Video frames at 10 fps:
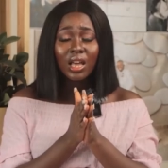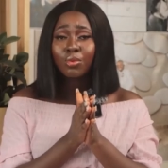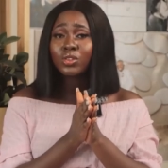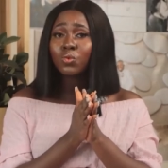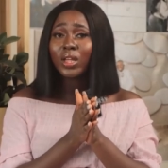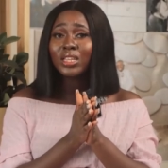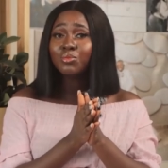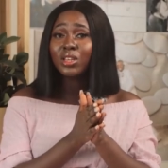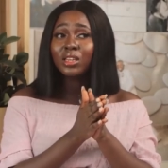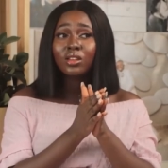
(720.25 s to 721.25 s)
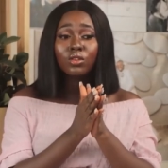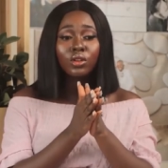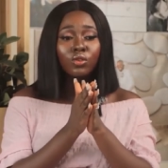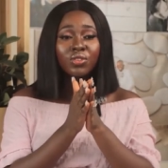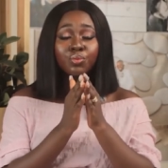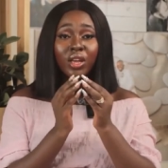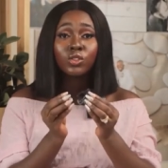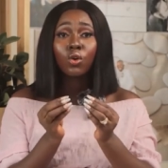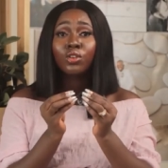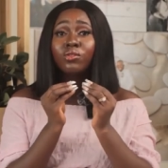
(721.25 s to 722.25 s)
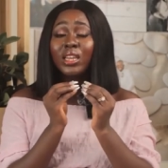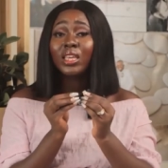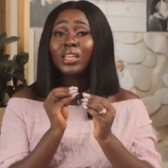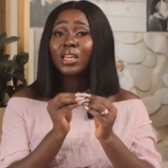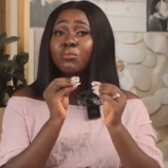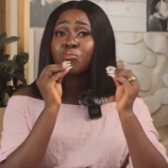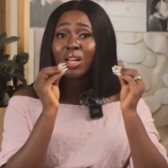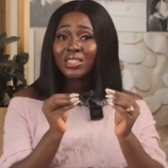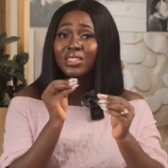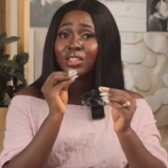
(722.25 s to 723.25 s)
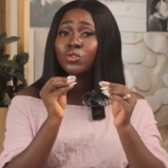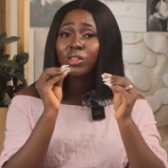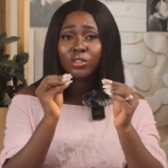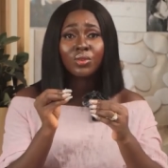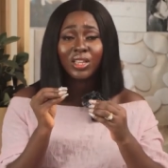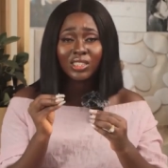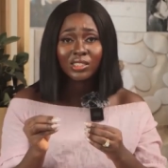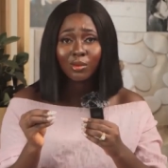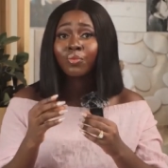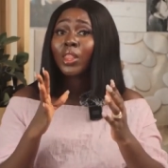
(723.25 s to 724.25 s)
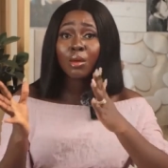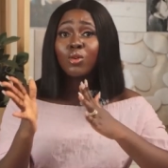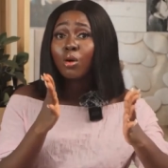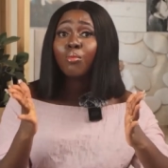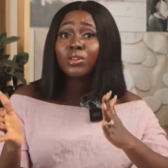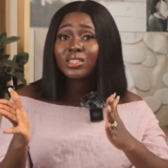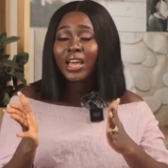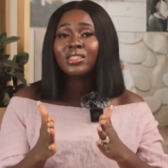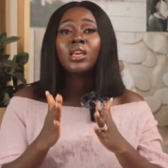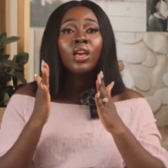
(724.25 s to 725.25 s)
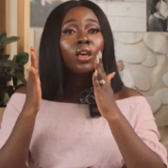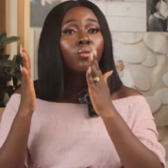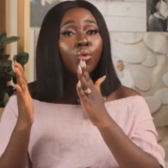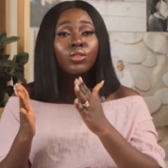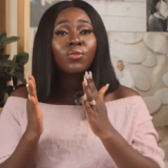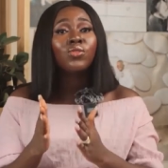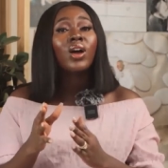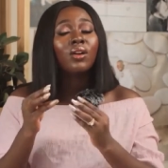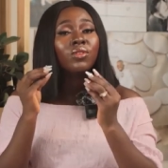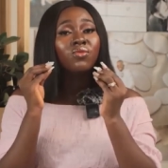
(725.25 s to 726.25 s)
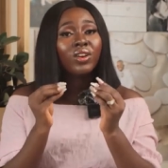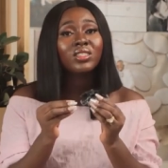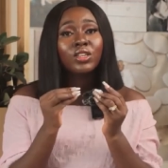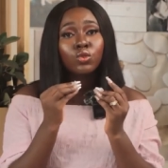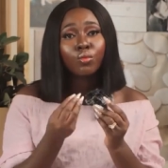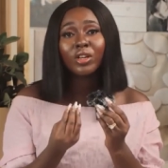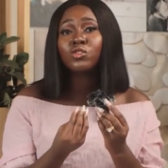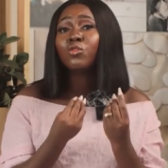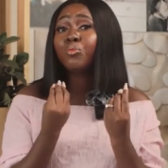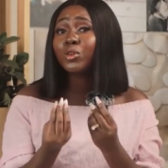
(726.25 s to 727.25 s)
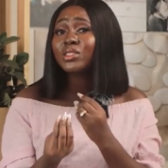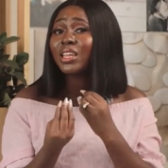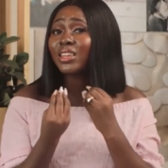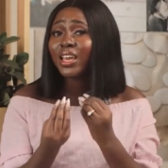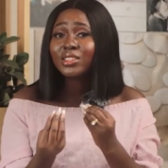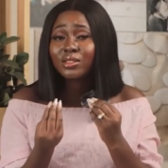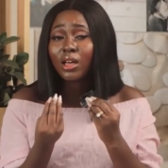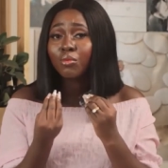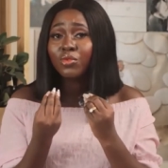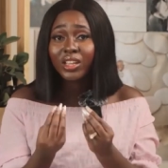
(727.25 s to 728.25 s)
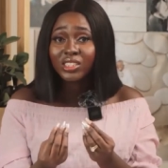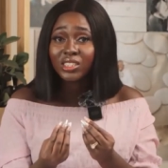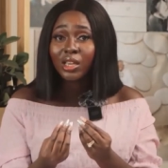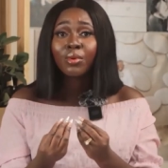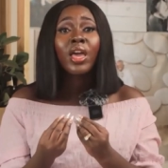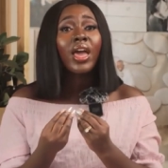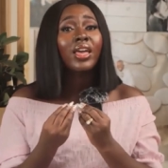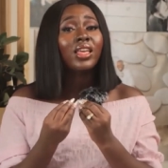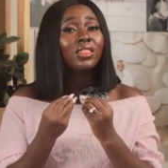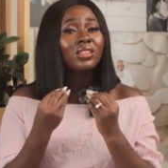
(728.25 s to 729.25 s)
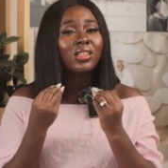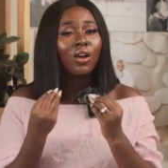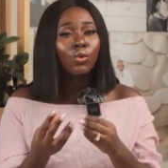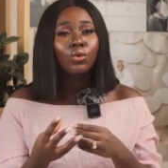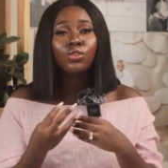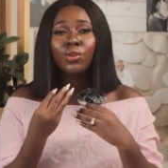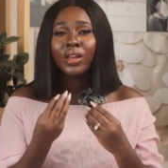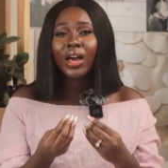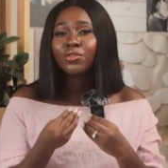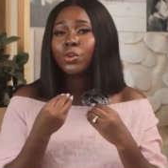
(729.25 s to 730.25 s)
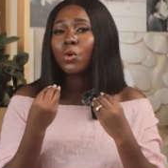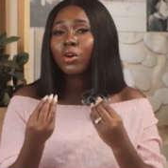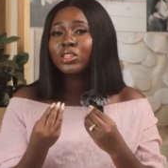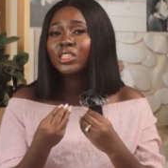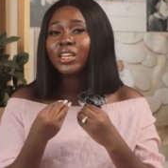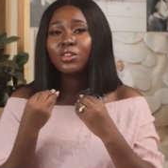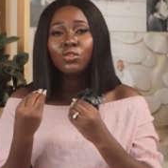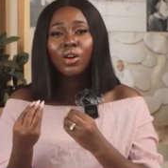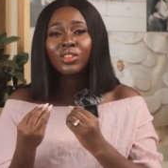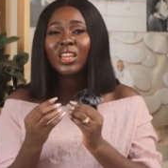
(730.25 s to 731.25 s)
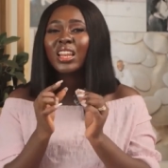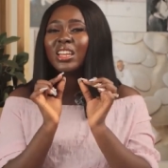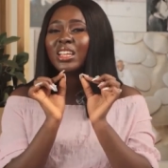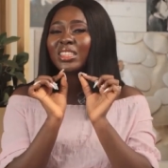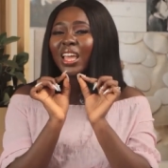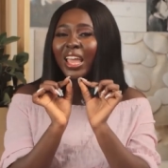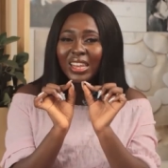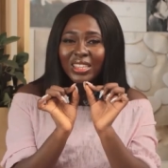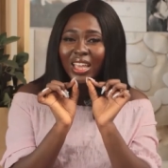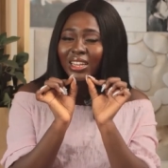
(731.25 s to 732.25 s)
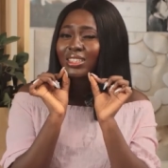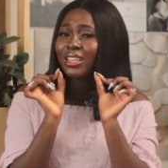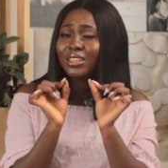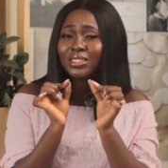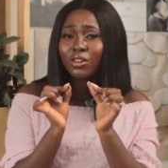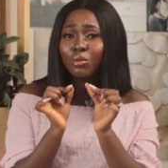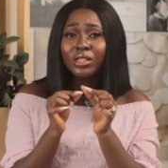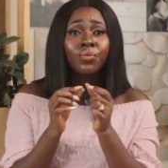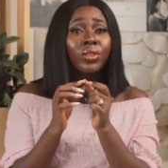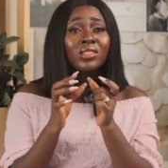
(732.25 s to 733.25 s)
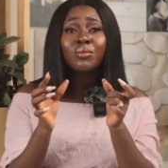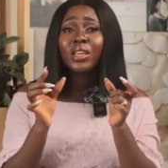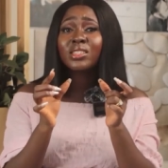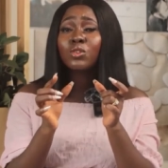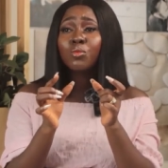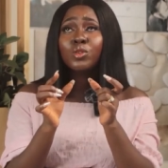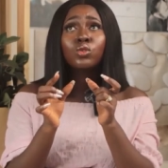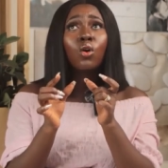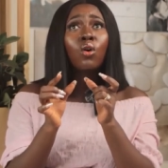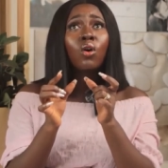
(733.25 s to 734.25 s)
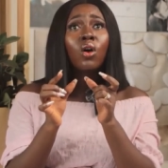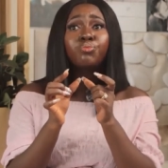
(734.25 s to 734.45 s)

it happens when it's been you've spent or you've dedicated months into this relationship i mean on both sides both of you have invested so much you've built a nice um, relationship and then things are good you laugh you call each other you do everything and then a tiny tiny tiny disagreement sometimes it could be so